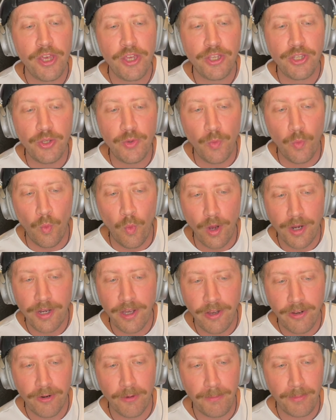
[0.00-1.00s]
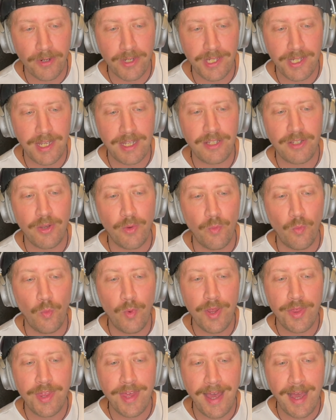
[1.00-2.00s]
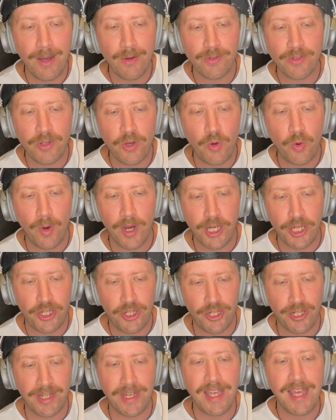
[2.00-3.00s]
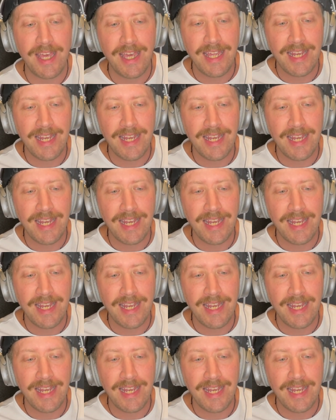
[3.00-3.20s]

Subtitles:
you 100% without question